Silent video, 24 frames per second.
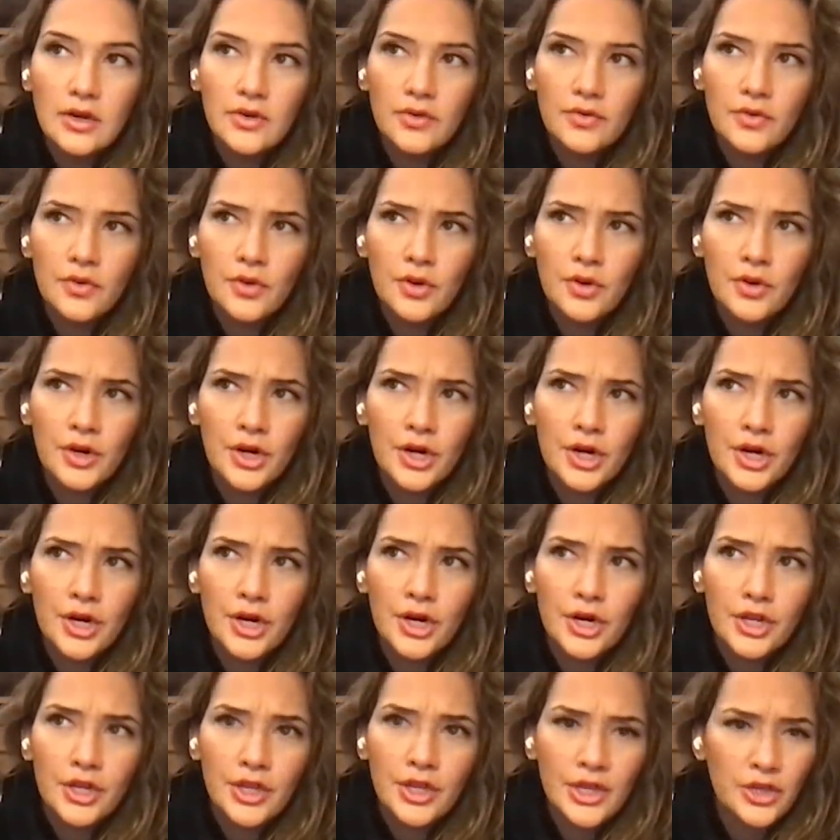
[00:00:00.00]

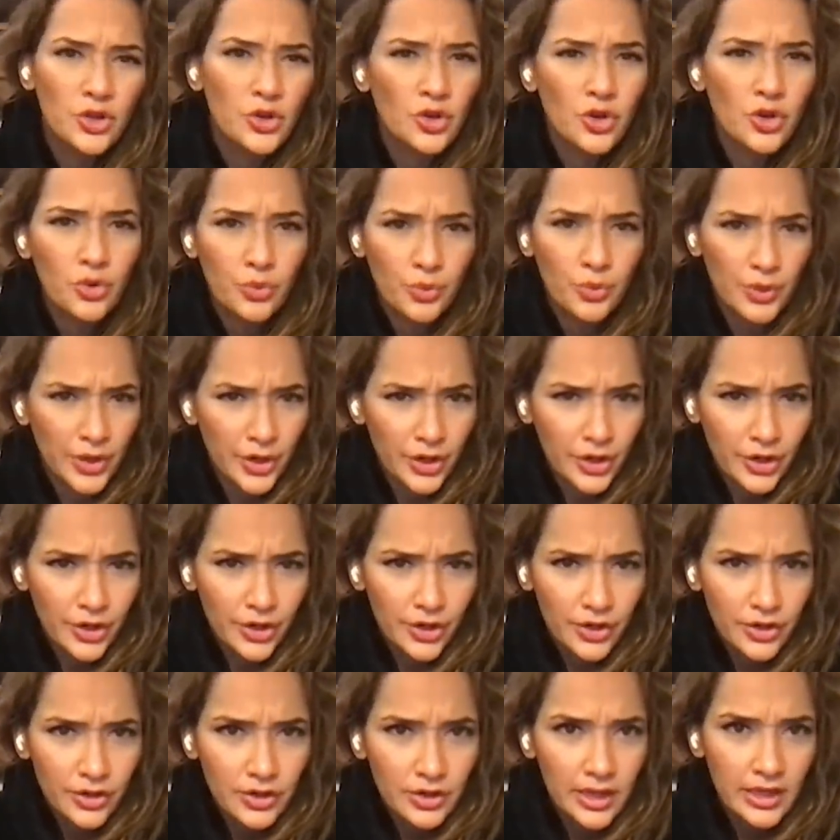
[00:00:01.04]
for like your career
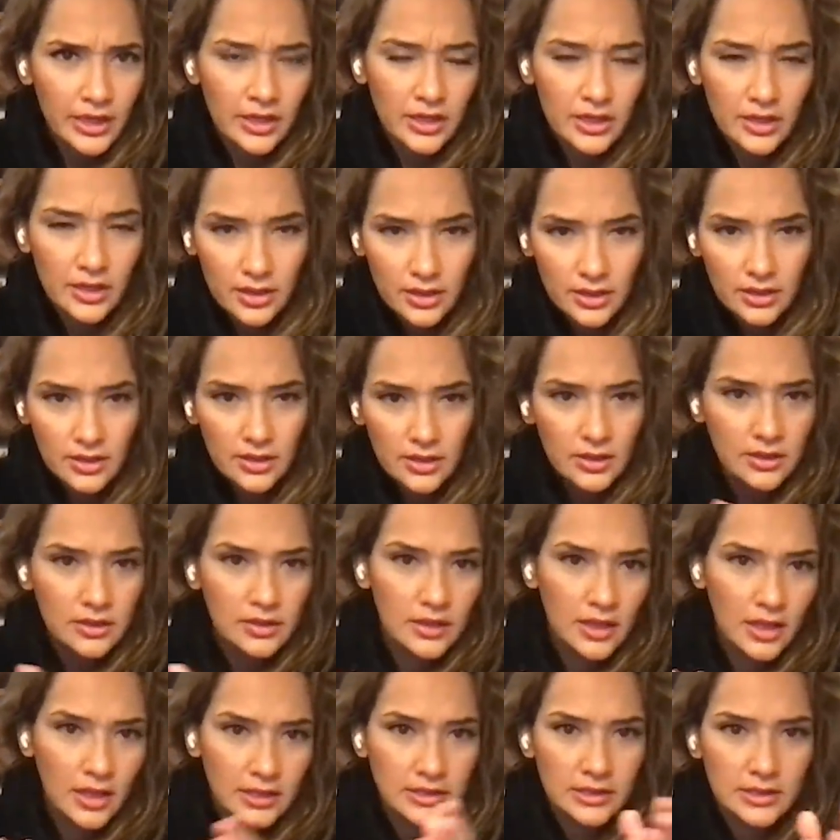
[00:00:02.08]
like
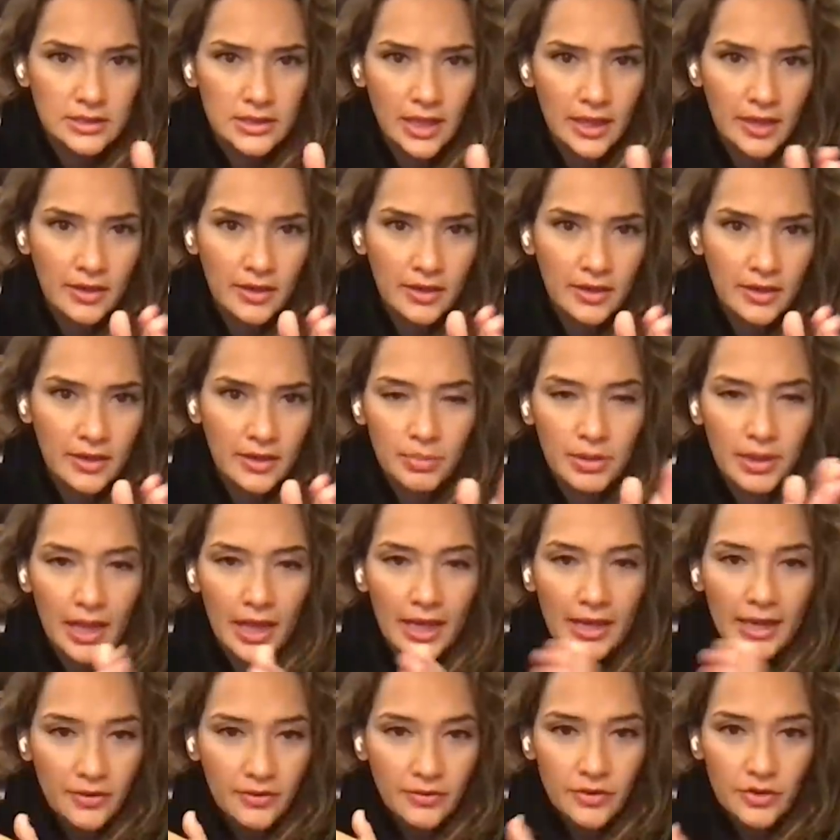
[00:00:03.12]
like like
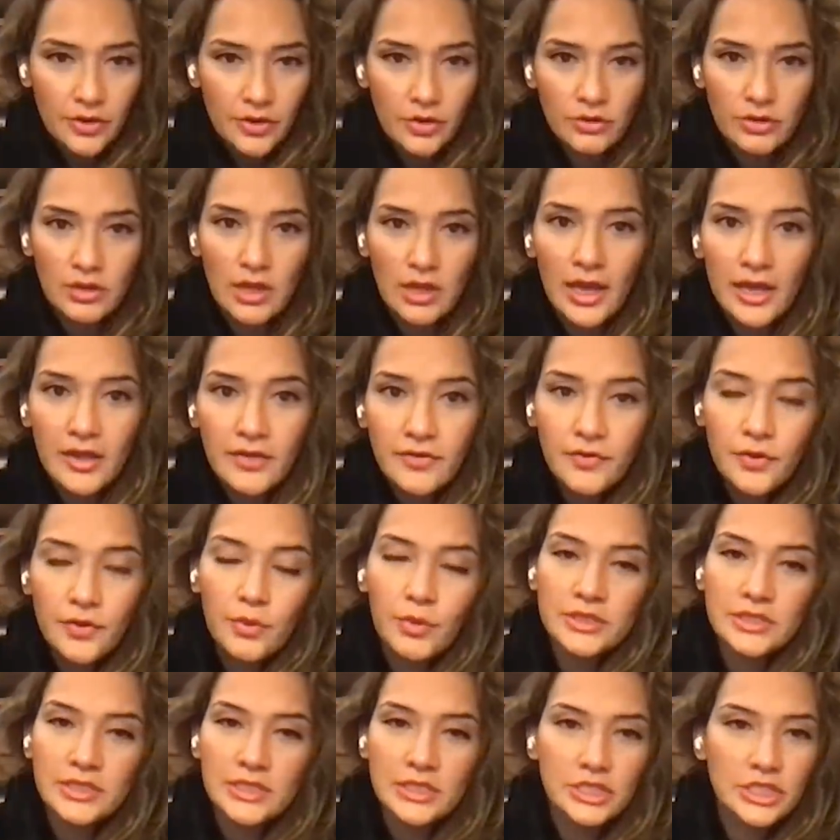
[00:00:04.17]
planning your life or
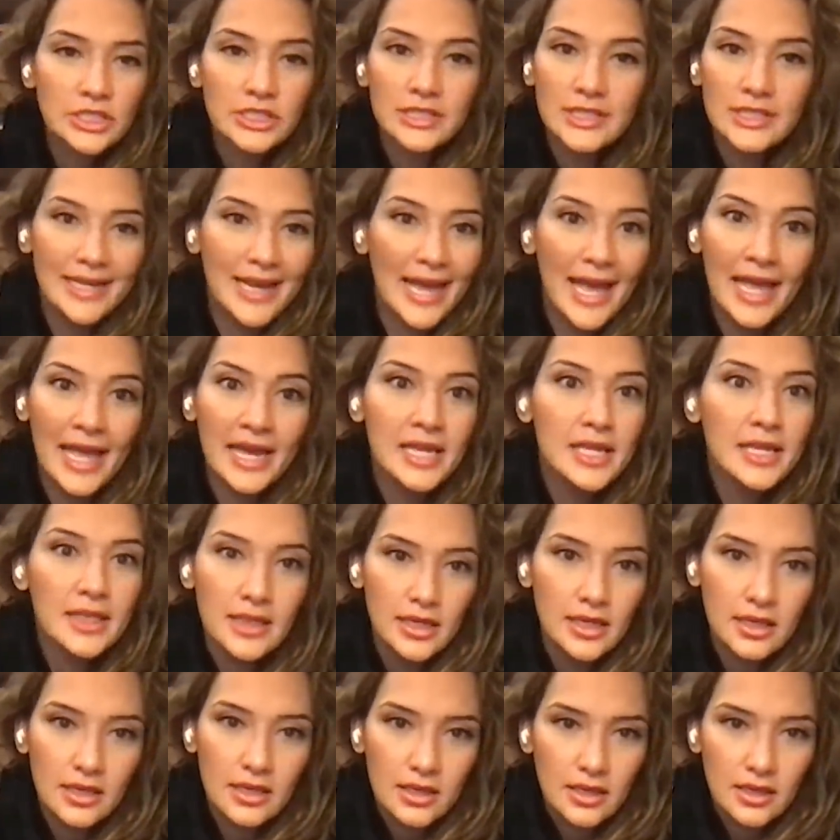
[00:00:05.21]
was it just in
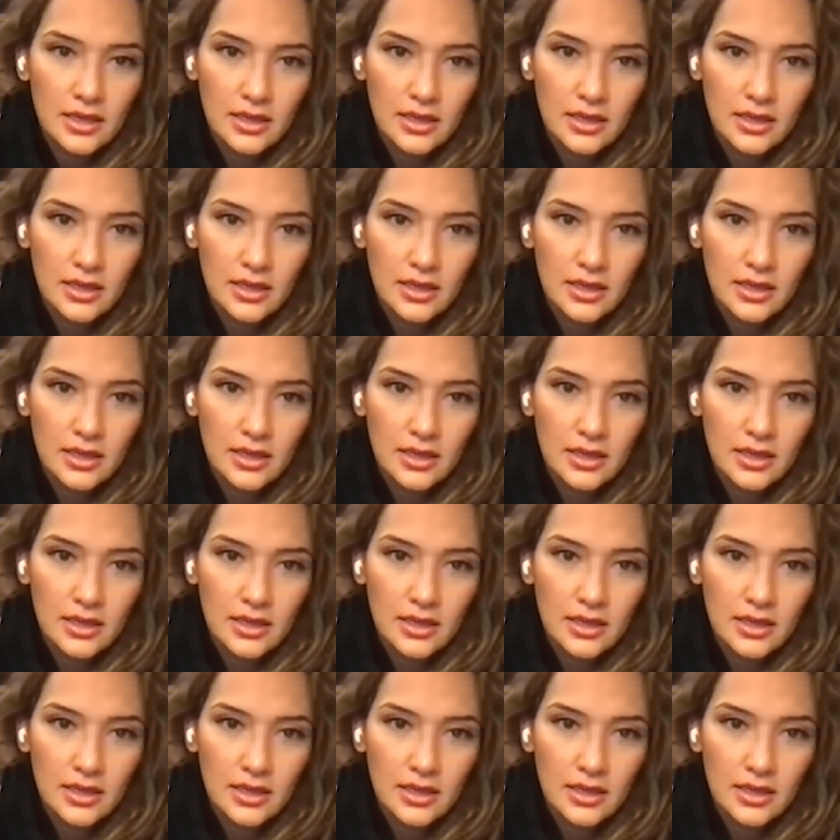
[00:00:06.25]
anything